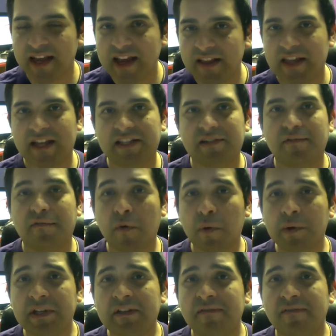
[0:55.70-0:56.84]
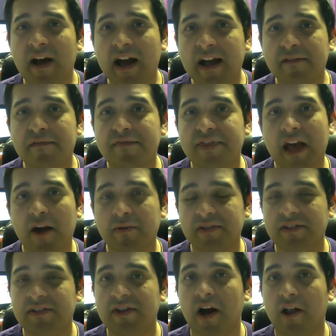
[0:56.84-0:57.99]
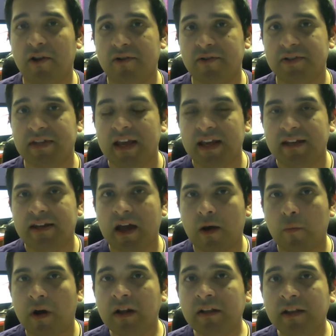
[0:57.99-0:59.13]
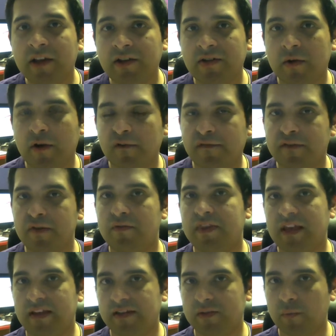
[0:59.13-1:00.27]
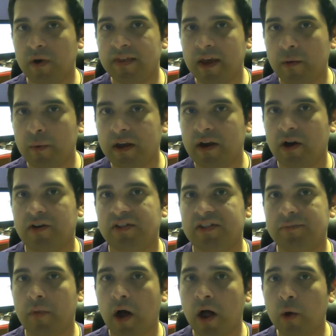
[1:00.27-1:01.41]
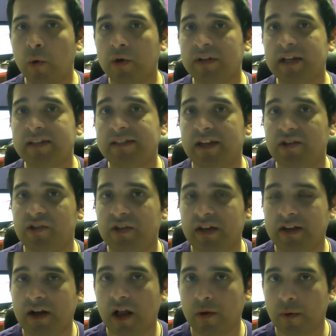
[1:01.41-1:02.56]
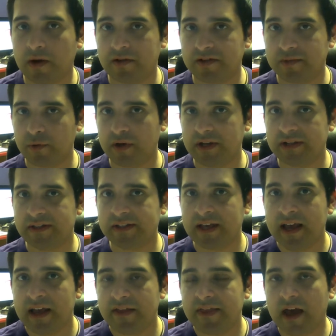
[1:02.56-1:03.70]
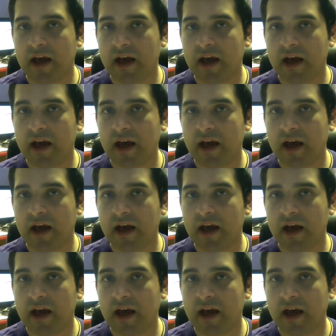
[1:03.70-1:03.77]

That's $45,000. Now, I want to let you know a few things. One, that we are a small organization in Colorado Springs that